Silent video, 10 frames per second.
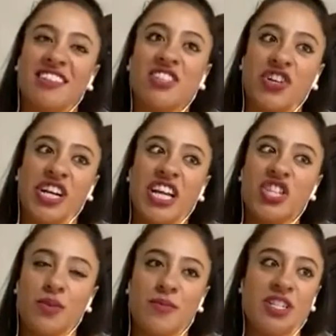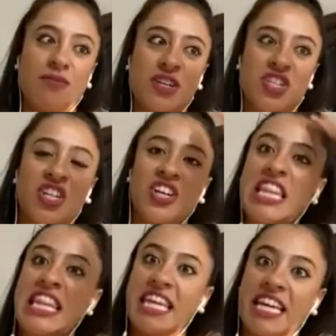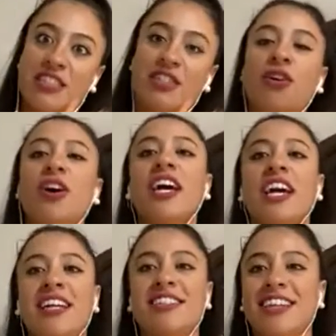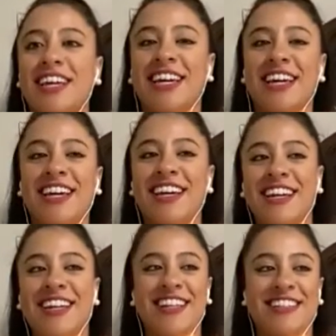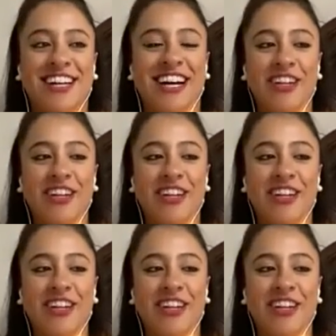is creating so much emission and this. So it's like it's kind